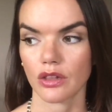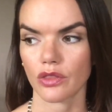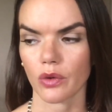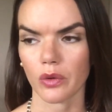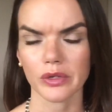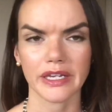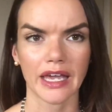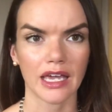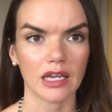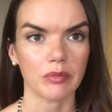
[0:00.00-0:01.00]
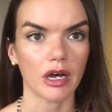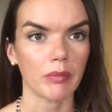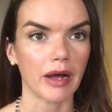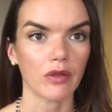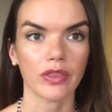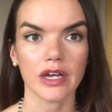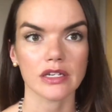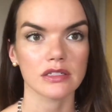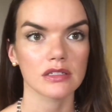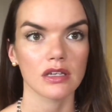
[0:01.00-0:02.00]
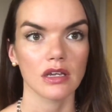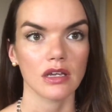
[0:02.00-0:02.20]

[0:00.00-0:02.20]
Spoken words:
whole game about this